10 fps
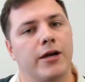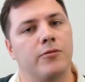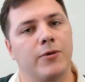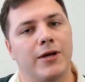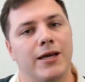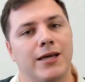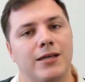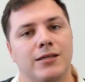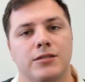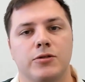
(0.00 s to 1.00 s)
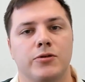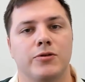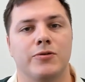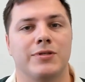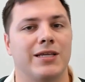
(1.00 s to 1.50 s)
way
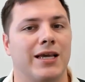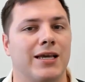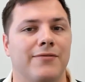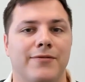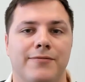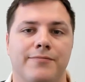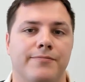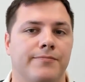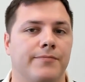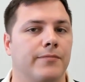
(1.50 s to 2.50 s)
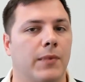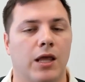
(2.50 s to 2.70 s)
to save a